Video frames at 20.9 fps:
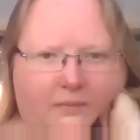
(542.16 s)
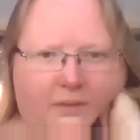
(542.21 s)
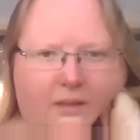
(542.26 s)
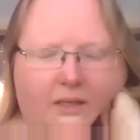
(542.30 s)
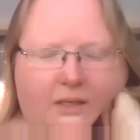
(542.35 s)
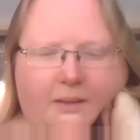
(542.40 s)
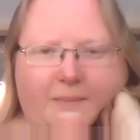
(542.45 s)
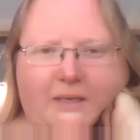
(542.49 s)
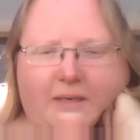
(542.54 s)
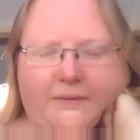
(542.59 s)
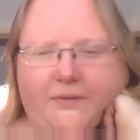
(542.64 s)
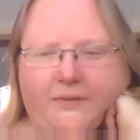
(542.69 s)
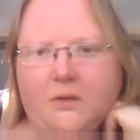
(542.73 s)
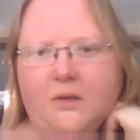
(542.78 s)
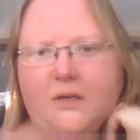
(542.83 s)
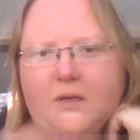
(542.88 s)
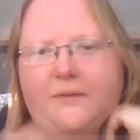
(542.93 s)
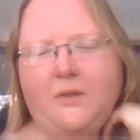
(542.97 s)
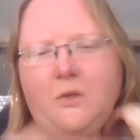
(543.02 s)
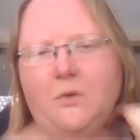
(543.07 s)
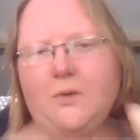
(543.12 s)
mean, if
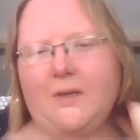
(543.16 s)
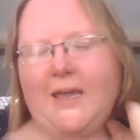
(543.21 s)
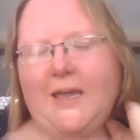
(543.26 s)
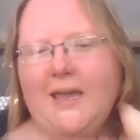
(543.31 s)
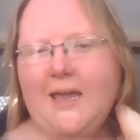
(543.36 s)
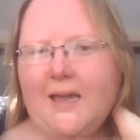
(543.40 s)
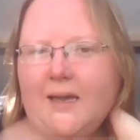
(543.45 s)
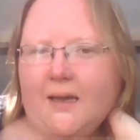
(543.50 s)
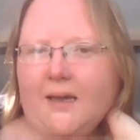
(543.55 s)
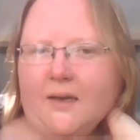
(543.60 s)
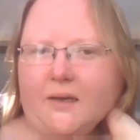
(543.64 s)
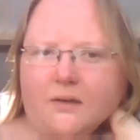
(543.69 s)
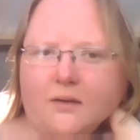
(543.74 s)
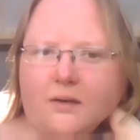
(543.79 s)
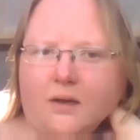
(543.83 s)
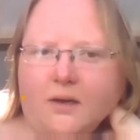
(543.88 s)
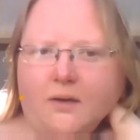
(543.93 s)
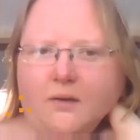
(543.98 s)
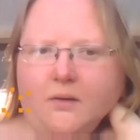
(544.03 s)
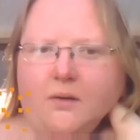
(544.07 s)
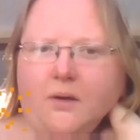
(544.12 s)
you can,
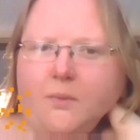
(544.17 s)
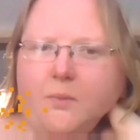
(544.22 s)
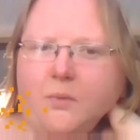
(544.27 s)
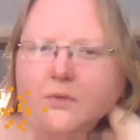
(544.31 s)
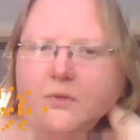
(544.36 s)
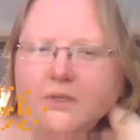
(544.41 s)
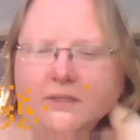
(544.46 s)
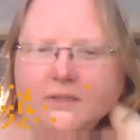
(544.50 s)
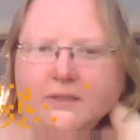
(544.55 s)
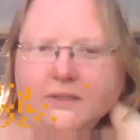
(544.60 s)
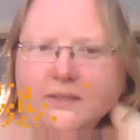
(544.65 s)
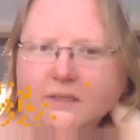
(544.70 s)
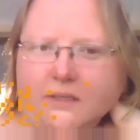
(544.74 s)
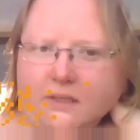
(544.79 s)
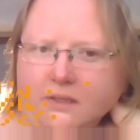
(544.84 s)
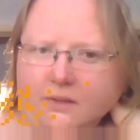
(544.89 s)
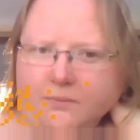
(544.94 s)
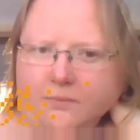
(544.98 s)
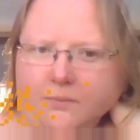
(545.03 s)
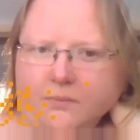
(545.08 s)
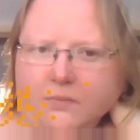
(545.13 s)
I would
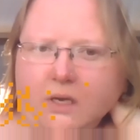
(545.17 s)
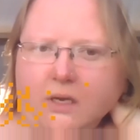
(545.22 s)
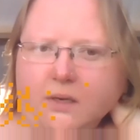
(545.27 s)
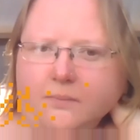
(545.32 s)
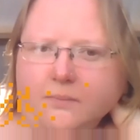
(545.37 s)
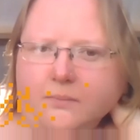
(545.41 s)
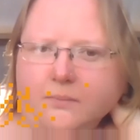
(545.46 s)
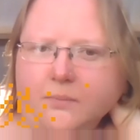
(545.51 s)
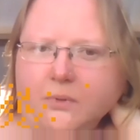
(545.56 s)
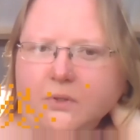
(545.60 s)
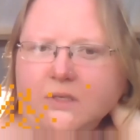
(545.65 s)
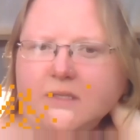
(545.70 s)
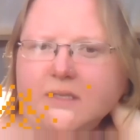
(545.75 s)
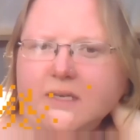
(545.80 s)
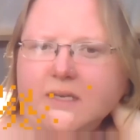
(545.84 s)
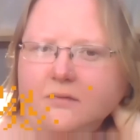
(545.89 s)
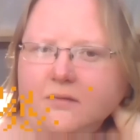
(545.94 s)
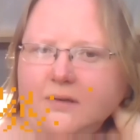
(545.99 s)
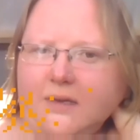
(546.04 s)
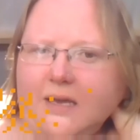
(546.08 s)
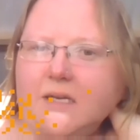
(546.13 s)
consider putting
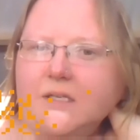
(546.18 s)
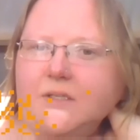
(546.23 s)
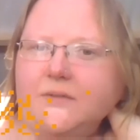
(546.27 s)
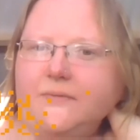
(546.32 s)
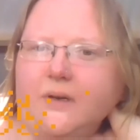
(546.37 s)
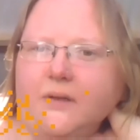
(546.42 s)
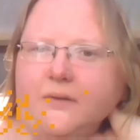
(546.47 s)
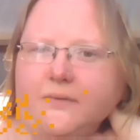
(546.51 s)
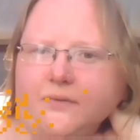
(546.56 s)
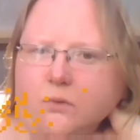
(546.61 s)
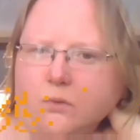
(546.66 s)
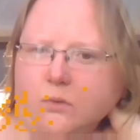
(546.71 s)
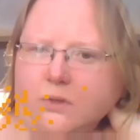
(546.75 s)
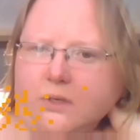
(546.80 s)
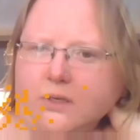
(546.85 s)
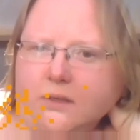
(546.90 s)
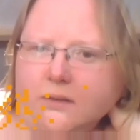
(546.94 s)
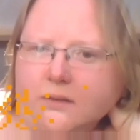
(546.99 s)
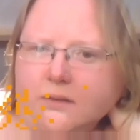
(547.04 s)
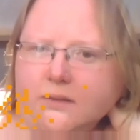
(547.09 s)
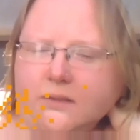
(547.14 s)
together a cash flow
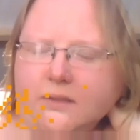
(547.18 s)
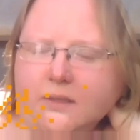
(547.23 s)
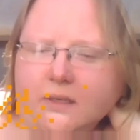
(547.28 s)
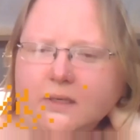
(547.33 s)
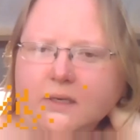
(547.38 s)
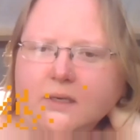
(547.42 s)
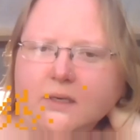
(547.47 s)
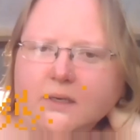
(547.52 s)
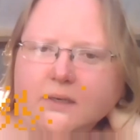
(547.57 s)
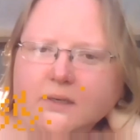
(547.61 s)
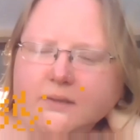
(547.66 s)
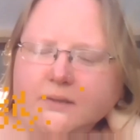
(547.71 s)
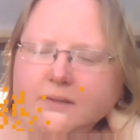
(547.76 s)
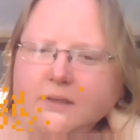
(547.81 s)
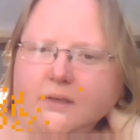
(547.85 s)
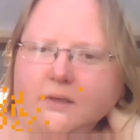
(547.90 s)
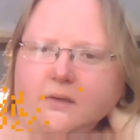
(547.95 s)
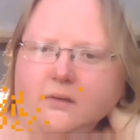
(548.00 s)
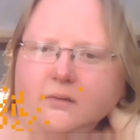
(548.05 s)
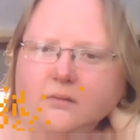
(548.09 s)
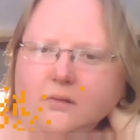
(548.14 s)
forecast.
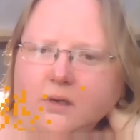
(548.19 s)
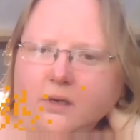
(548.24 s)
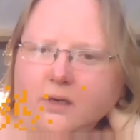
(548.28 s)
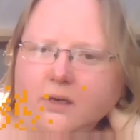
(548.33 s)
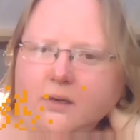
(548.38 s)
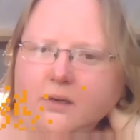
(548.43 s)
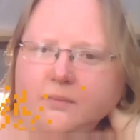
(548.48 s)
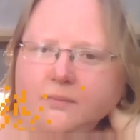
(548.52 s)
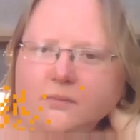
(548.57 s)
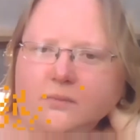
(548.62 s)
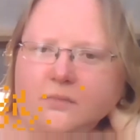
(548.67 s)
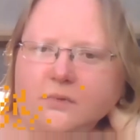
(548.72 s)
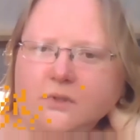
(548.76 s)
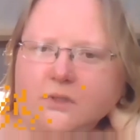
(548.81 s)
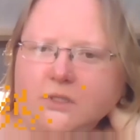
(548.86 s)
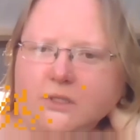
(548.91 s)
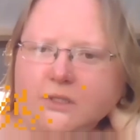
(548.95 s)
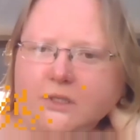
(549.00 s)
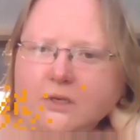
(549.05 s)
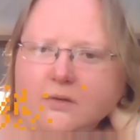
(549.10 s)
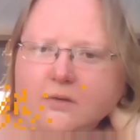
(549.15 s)
So to
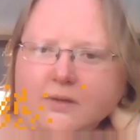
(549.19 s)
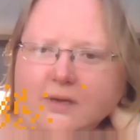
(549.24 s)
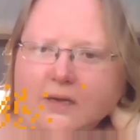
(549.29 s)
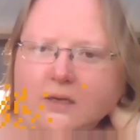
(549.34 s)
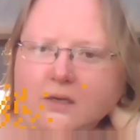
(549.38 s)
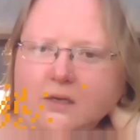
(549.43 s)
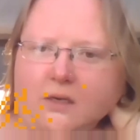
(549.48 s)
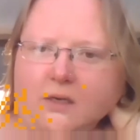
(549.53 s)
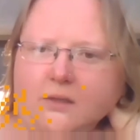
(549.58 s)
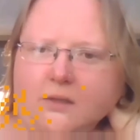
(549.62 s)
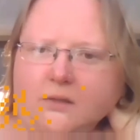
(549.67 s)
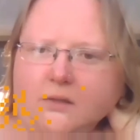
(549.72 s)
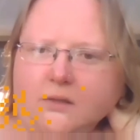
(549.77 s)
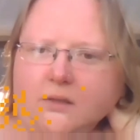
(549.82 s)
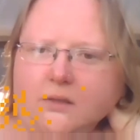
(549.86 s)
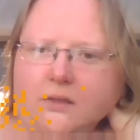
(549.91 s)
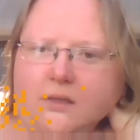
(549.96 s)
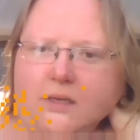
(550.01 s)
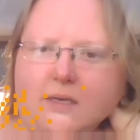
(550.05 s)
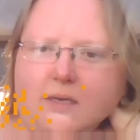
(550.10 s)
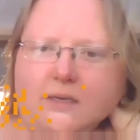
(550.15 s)
do that,
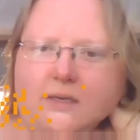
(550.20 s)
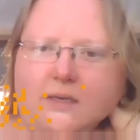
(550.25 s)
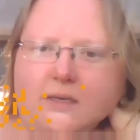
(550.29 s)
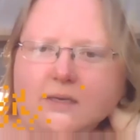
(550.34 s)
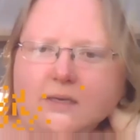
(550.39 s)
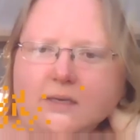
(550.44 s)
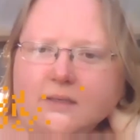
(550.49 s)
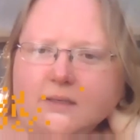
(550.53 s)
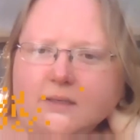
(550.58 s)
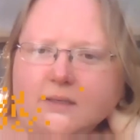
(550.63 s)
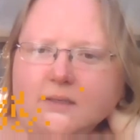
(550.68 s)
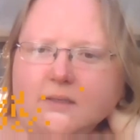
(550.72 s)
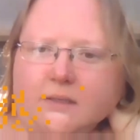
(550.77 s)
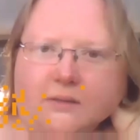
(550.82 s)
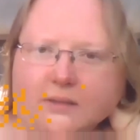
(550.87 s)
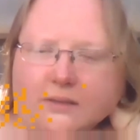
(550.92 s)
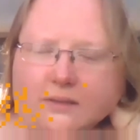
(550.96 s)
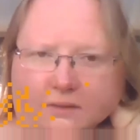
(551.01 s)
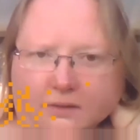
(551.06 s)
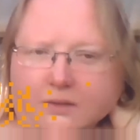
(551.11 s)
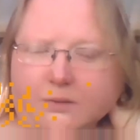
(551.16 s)
the easiest thing to do is
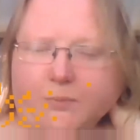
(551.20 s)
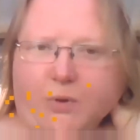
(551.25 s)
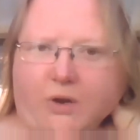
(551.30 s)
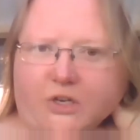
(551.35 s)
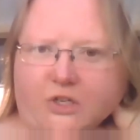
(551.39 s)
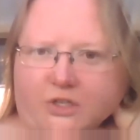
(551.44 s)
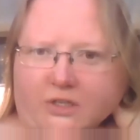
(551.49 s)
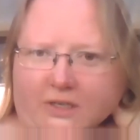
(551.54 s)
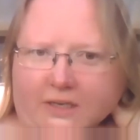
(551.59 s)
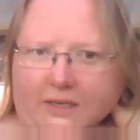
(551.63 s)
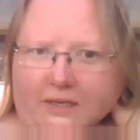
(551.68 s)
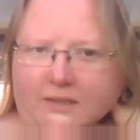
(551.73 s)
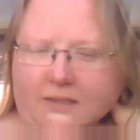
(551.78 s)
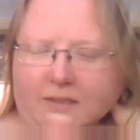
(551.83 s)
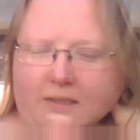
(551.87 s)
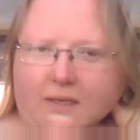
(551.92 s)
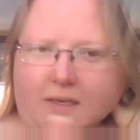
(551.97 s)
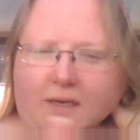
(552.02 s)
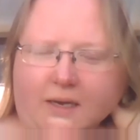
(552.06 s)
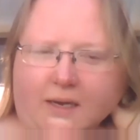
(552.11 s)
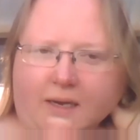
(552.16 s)
on the spreadsheet.
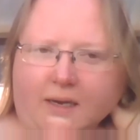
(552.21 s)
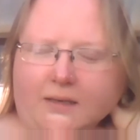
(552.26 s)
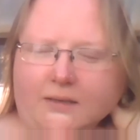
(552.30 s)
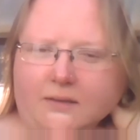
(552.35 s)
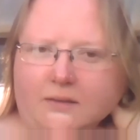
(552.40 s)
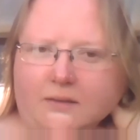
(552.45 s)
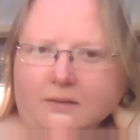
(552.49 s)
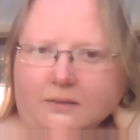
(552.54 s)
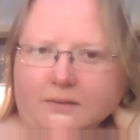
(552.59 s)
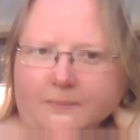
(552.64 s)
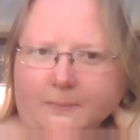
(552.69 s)
And